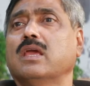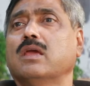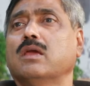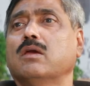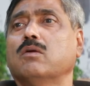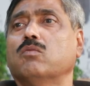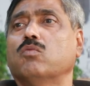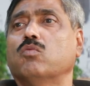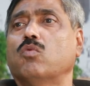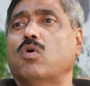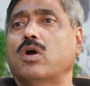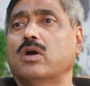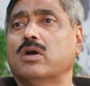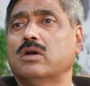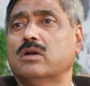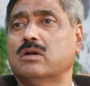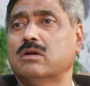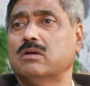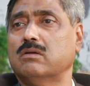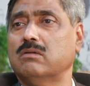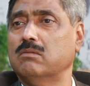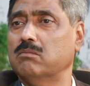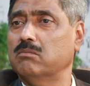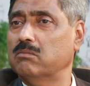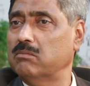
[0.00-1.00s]

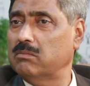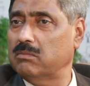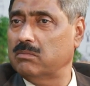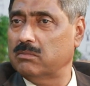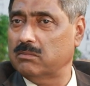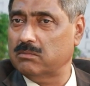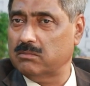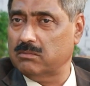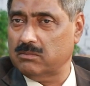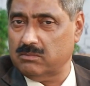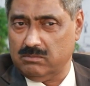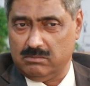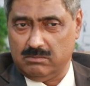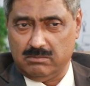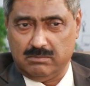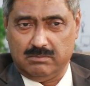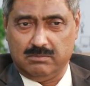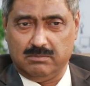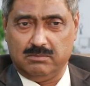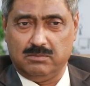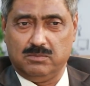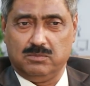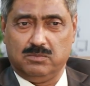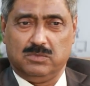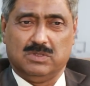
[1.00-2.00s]

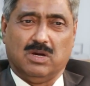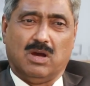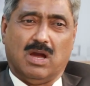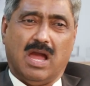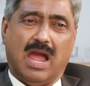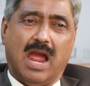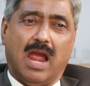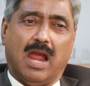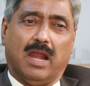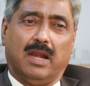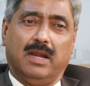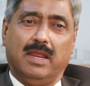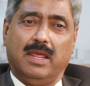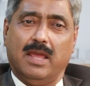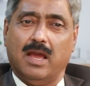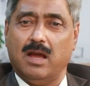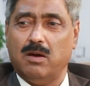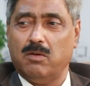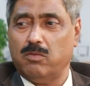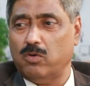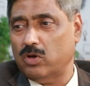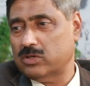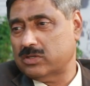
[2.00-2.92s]
the idea was,